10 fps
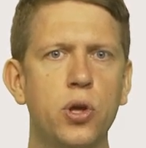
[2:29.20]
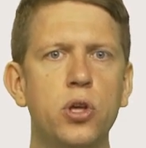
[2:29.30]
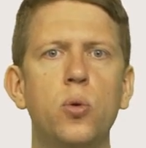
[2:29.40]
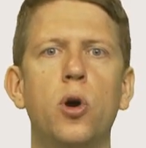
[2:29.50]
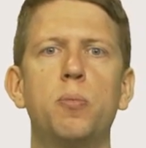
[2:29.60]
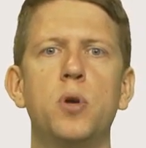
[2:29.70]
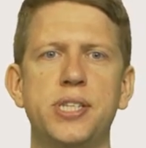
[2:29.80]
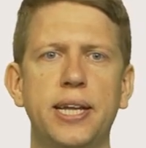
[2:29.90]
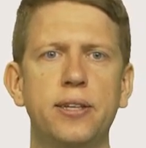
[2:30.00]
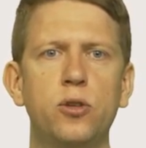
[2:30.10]
you are
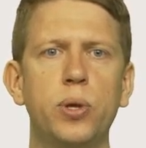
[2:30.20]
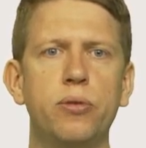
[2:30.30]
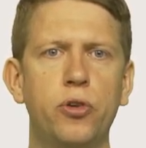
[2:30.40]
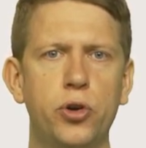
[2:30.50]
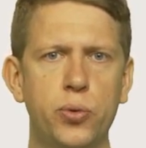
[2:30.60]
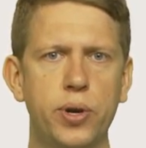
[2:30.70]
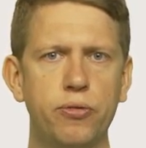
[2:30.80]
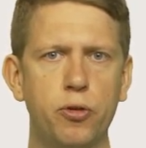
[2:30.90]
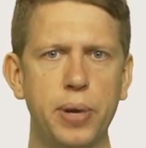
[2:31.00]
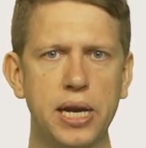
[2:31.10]
presented with further
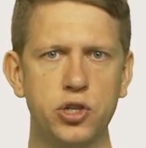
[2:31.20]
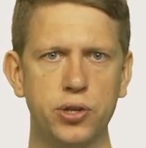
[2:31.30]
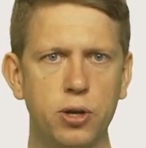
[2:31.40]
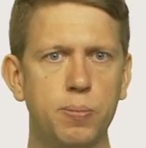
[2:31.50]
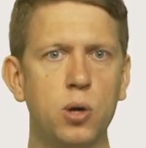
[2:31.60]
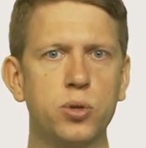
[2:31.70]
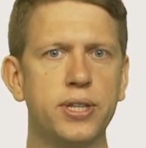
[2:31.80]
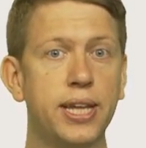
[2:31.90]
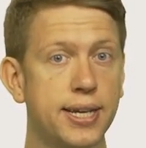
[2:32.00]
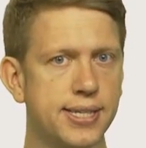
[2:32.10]
information about the
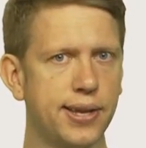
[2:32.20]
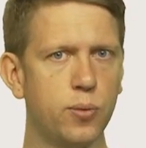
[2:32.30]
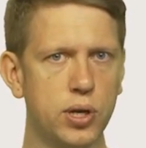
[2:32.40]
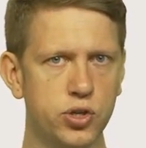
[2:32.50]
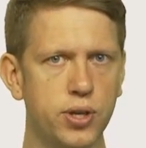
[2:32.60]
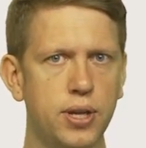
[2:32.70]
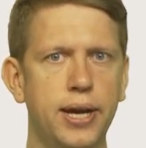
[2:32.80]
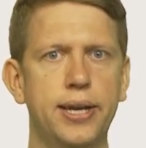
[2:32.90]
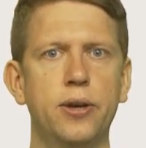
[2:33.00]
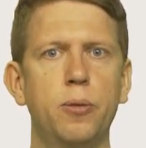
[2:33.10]
text in which the
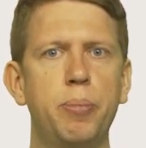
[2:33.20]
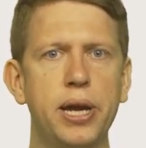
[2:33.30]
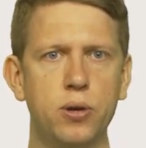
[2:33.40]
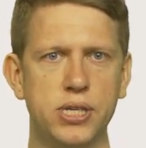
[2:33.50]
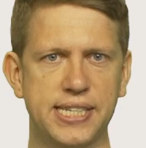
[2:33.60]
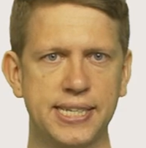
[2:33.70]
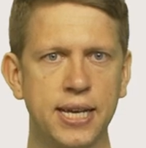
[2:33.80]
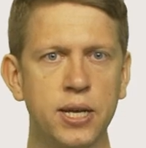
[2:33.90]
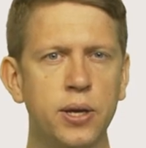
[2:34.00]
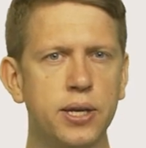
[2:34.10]
line appears.
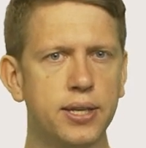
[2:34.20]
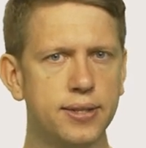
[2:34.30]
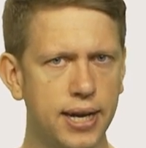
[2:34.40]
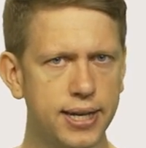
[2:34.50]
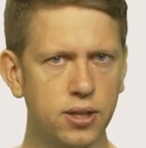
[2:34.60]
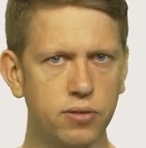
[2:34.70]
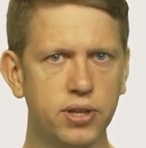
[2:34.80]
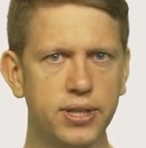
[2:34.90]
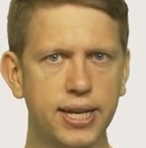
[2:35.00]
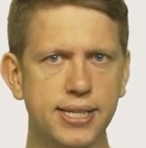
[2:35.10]
The title of
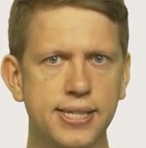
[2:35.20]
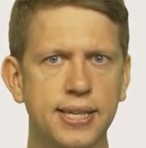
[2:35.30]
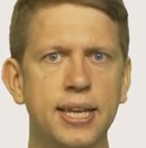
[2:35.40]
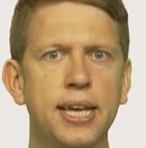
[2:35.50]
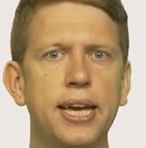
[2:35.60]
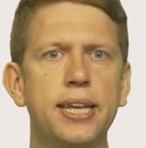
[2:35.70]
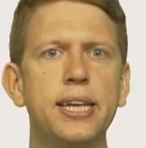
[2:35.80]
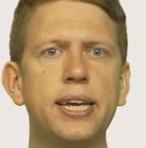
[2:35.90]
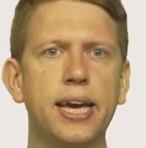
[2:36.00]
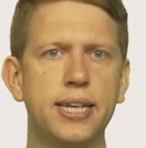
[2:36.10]
the text
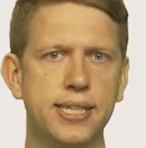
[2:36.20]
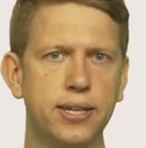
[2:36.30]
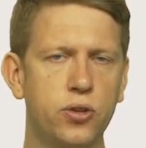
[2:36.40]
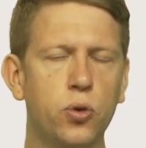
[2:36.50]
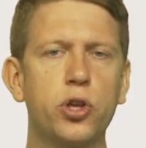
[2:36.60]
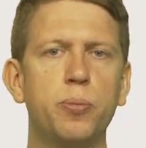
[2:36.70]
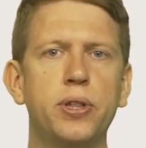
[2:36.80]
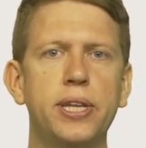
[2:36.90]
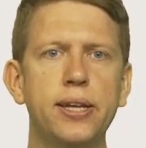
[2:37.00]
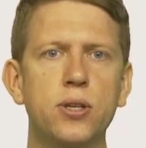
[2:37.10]
indicates that the
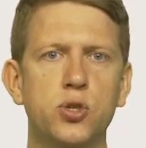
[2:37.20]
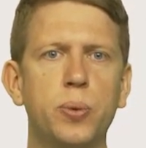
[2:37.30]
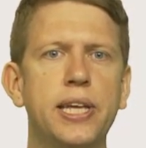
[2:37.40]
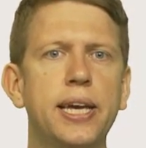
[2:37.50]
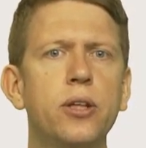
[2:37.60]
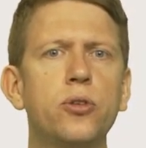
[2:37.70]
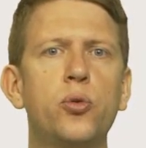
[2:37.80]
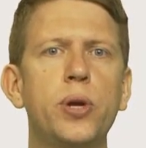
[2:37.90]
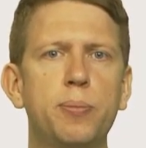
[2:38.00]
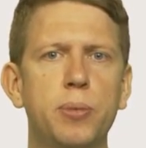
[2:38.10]
document deals with the ill
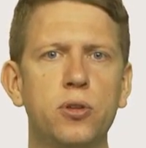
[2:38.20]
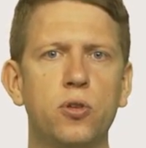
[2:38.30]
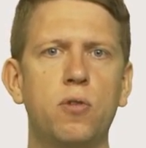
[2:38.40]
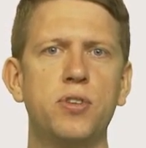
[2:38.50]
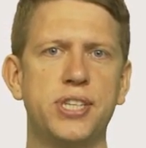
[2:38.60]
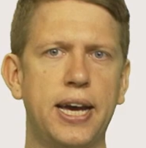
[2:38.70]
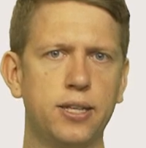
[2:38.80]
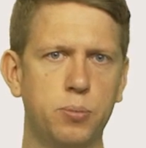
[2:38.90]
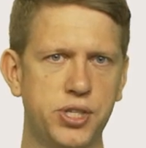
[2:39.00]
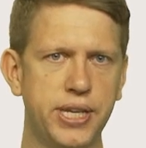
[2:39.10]
treatment of
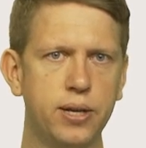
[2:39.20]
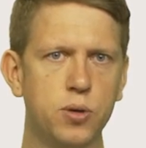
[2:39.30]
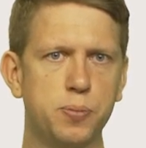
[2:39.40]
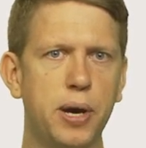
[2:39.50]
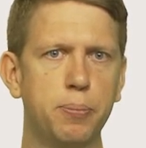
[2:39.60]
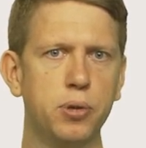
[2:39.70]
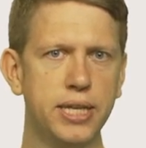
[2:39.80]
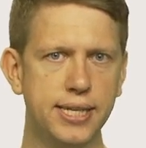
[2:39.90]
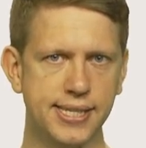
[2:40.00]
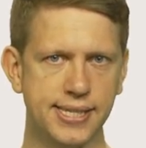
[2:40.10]
asylum seekers by
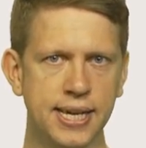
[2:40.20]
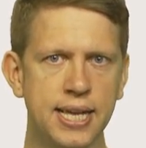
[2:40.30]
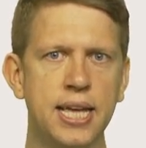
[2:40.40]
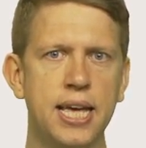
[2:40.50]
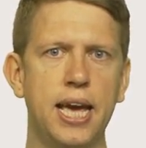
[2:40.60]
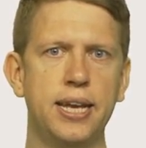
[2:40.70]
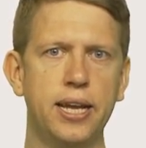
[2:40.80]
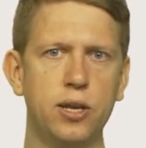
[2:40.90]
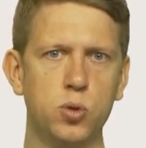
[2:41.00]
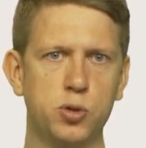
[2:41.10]
police, and
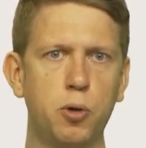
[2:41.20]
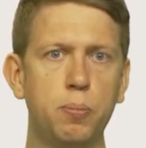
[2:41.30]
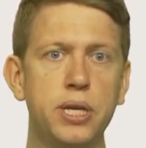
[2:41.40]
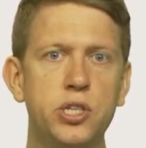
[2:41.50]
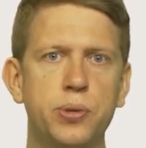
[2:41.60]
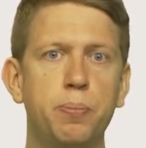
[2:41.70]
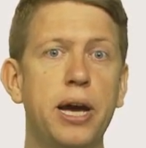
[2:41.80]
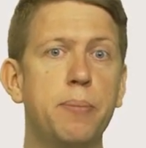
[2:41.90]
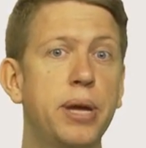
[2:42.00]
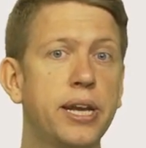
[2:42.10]
that it was published
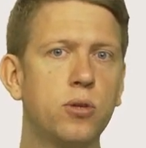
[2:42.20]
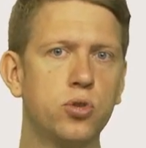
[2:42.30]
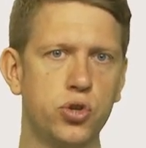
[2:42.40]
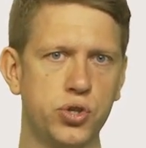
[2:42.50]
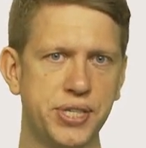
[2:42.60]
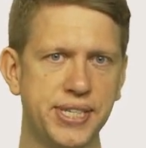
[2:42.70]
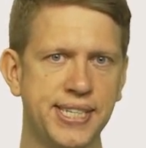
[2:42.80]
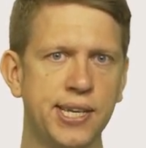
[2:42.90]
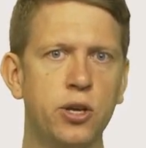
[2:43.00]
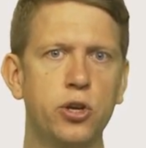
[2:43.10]
by Medical
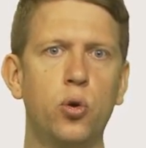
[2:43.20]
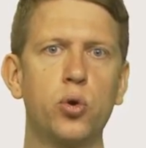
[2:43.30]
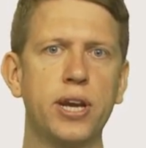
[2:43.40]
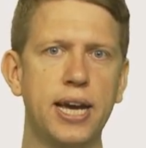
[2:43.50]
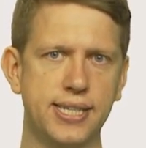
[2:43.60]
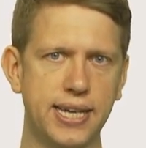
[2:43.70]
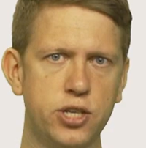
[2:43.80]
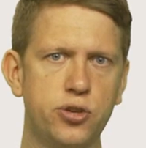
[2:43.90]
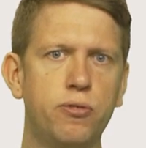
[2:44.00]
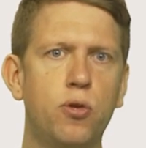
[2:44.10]
Justice, an
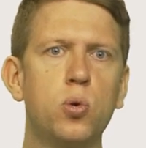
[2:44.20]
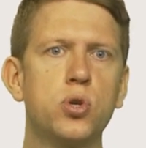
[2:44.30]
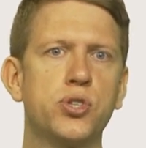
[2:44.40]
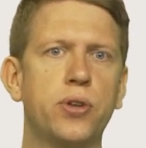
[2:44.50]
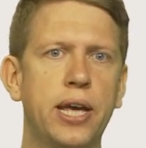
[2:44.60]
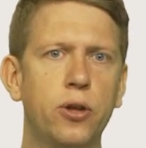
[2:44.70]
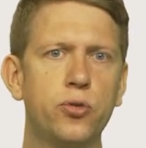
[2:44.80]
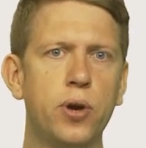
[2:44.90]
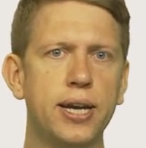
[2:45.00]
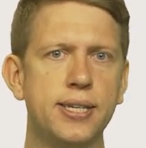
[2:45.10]
organization focused on
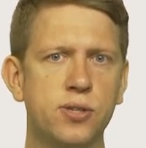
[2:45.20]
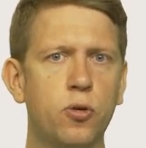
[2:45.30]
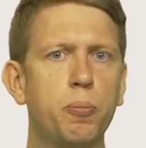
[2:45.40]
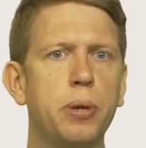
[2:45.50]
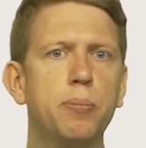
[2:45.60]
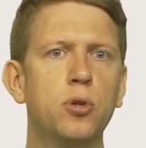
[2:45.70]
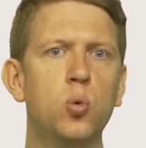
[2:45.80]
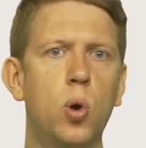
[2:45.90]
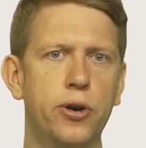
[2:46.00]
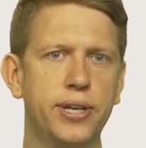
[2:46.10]
health rights for people
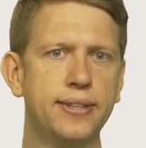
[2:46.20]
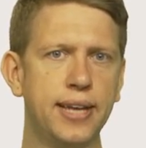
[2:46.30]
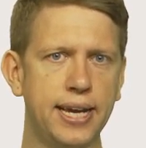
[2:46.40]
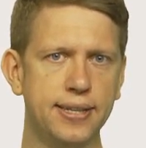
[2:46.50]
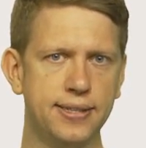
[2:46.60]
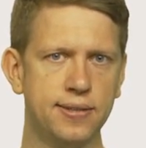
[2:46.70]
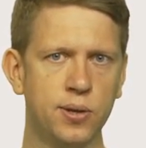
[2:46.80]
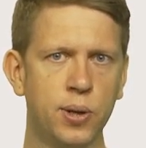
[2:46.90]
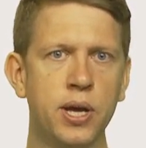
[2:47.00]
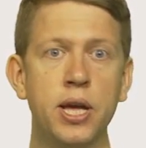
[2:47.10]
who are detained.
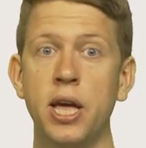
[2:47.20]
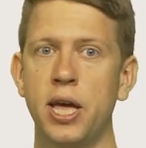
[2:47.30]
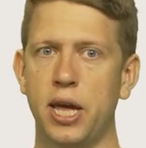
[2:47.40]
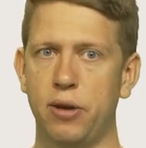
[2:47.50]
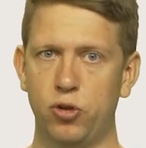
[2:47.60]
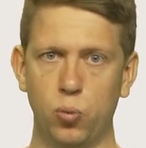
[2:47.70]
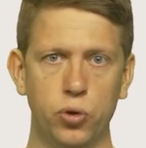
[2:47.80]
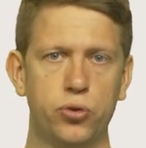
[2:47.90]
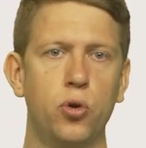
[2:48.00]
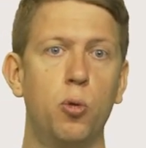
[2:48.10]
If you
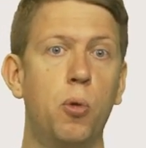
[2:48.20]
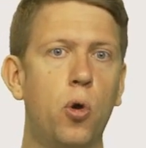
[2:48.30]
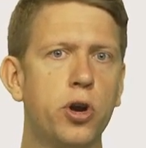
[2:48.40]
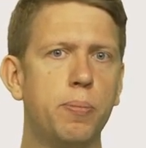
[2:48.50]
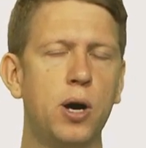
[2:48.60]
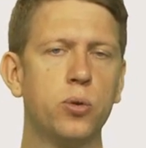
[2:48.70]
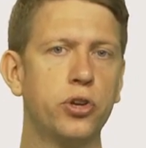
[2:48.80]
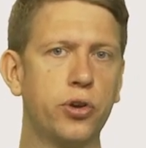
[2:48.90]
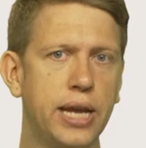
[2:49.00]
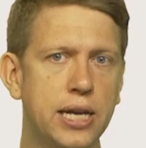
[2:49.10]
want to know more about
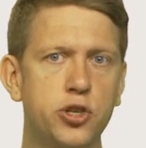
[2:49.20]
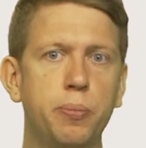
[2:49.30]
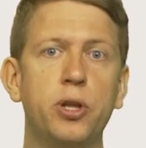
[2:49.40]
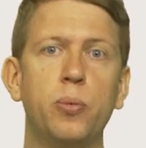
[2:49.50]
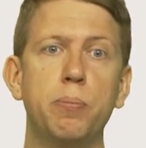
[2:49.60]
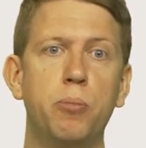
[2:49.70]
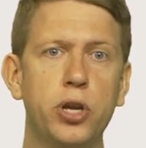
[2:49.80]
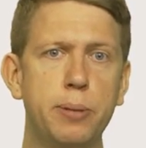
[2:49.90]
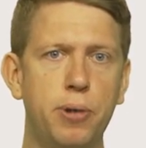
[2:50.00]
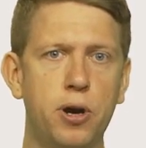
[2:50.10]
the connection between
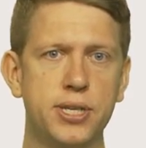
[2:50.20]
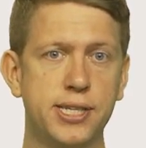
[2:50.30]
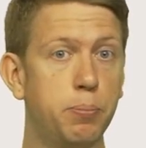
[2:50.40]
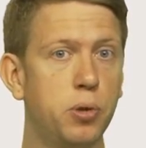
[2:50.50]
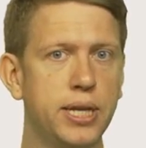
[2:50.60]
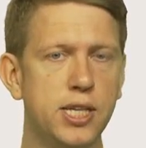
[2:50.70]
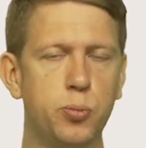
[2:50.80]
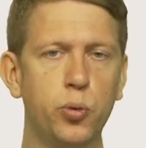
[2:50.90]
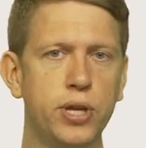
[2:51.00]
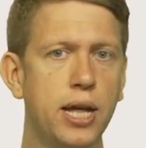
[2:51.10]
body parts and police
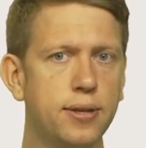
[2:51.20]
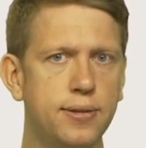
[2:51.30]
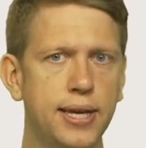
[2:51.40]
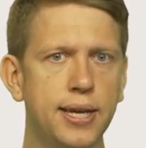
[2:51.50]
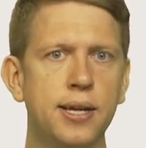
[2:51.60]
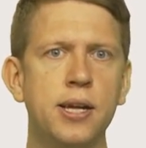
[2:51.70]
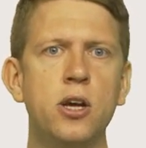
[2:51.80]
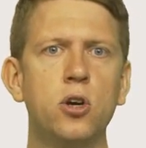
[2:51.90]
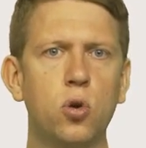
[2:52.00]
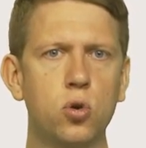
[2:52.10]
brutality,
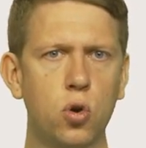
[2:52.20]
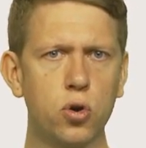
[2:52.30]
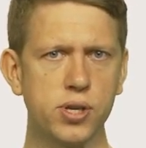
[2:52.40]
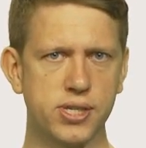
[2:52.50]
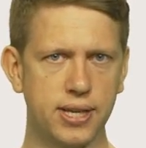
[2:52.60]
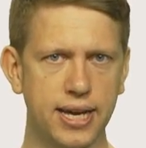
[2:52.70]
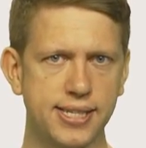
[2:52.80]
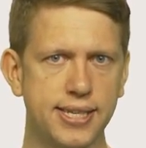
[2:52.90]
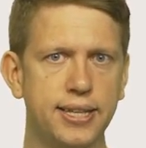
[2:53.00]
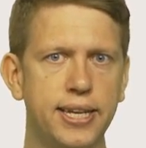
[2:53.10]
concordance
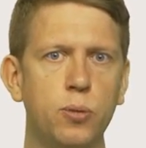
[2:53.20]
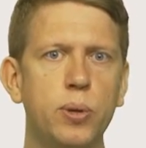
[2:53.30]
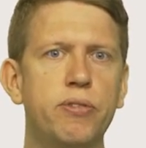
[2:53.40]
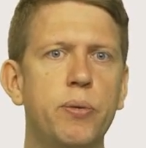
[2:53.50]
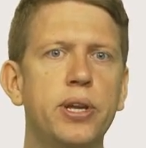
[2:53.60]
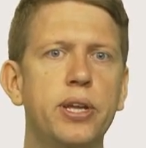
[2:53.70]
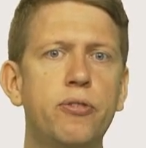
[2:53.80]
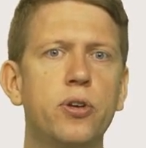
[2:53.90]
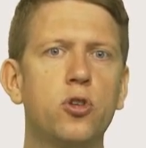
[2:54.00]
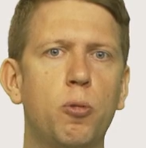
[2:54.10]
lines that deal with very
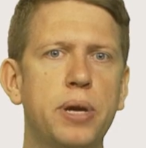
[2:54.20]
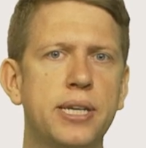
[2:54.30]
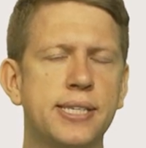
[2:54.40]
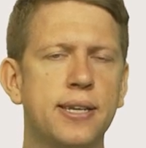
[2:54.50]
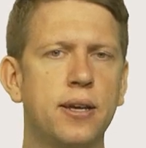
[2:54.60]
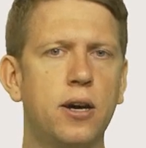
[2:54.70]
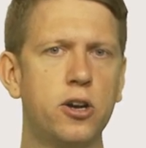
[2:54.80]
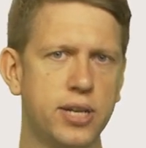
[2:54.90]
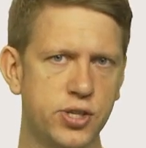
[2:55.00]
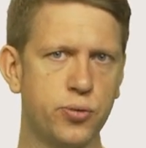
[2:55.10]
different topics are
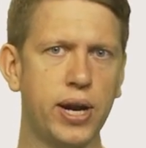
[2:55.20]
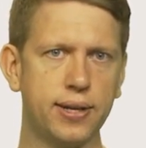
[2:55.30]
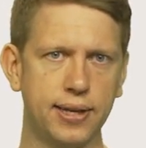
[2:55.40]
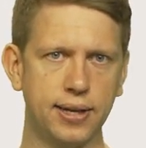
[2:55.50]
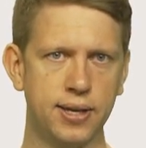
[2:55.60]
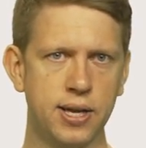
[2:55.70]
distracting.